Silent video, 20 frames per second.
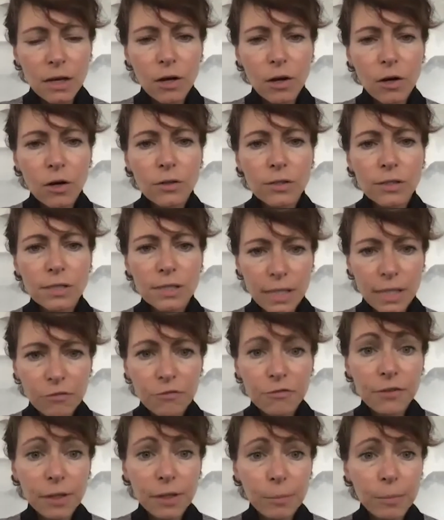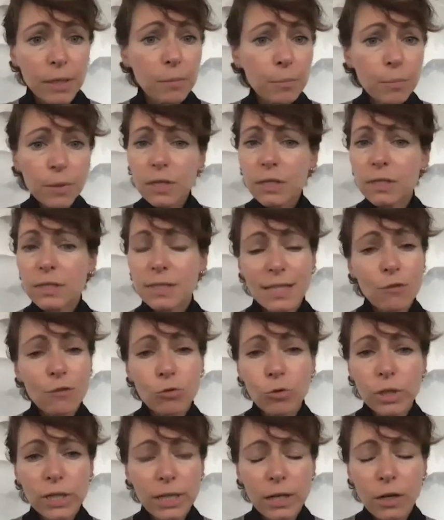are self-filming because they're
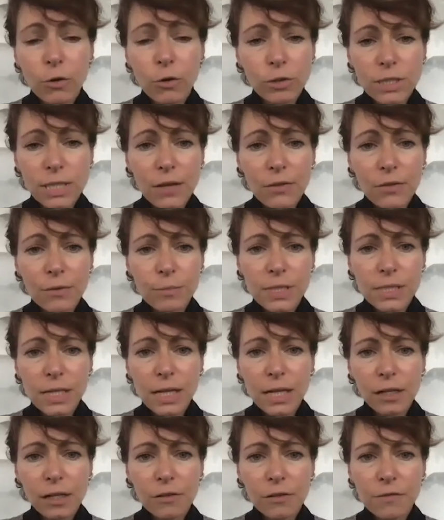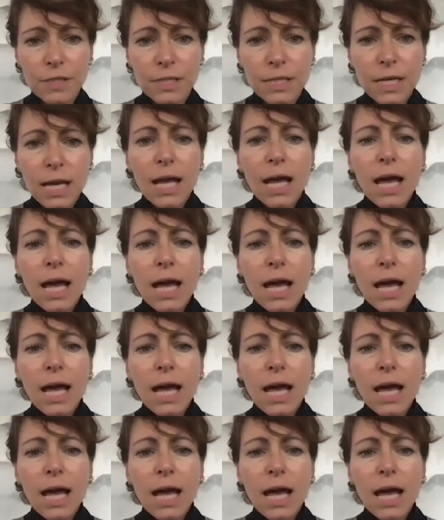all in lockdown themselves.